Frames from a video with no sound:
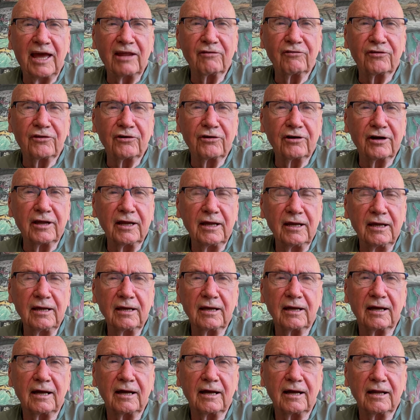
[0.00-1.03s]

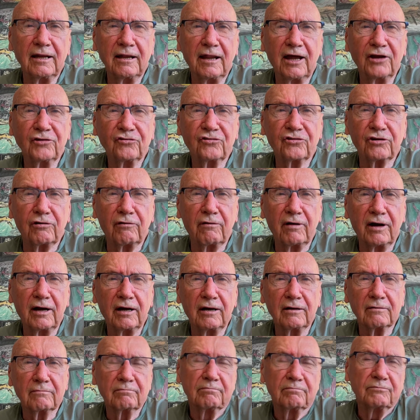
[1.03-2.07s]
10:30, lunch
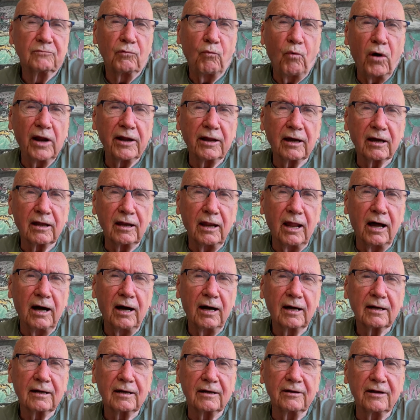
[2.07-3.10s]
around 1
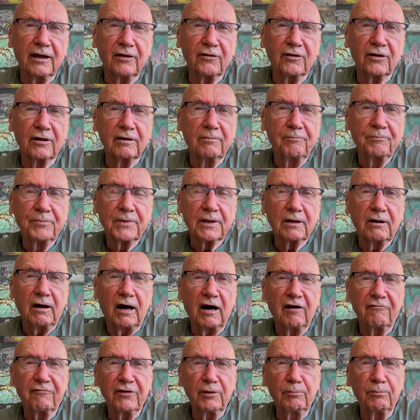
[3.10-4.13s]
o'clock, another
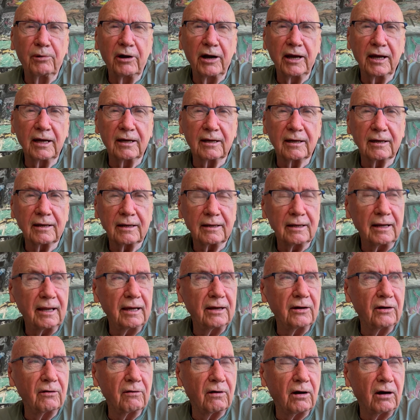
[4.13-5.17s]
coffee break
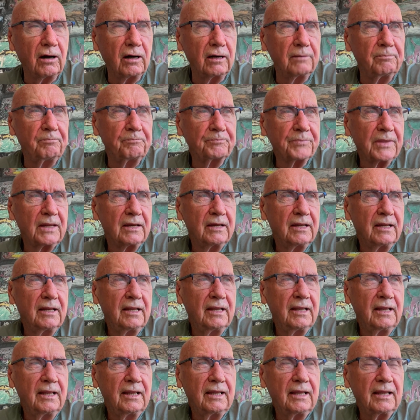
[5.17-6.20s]
later on,
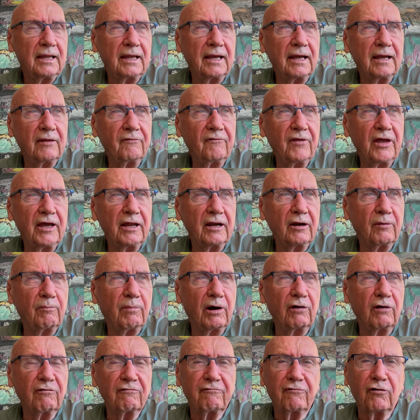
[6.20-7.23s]
and then
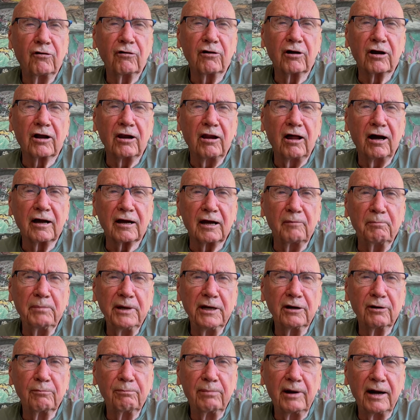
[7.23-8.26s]
about 4 o'clock a
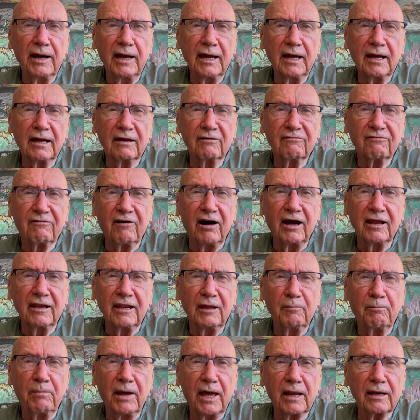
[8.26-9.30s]
beer break, and
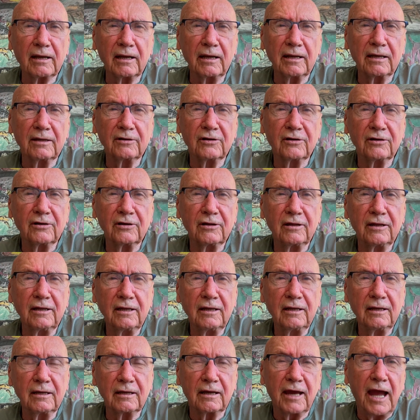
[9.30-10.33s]
finally pedal into
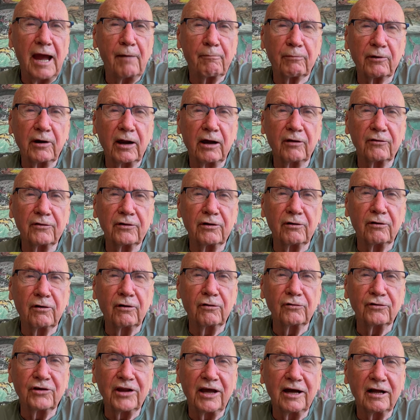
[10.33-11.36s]
the campground or
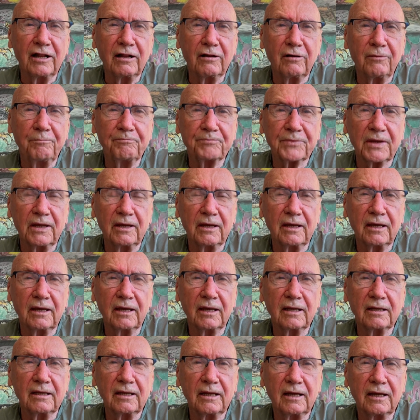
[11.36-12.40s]
hotel,
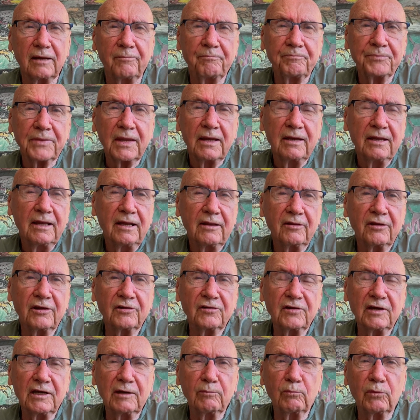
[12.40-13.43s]
and the
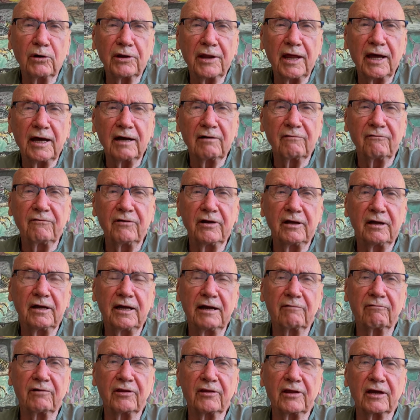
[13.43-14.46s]
team would have
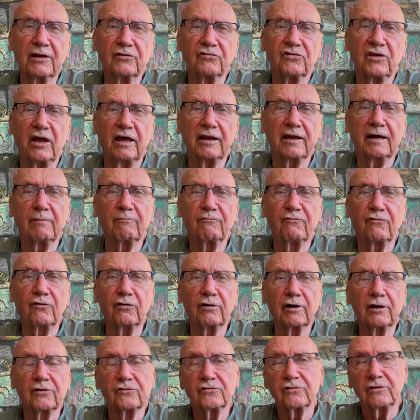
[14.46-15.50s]
everything set up
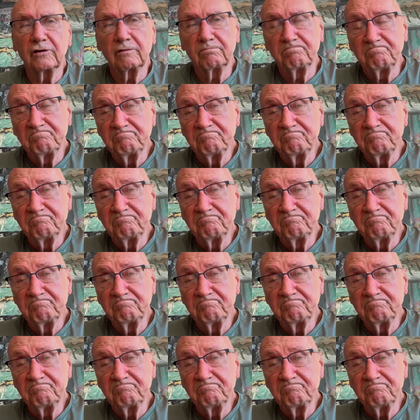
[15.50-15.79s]
for us.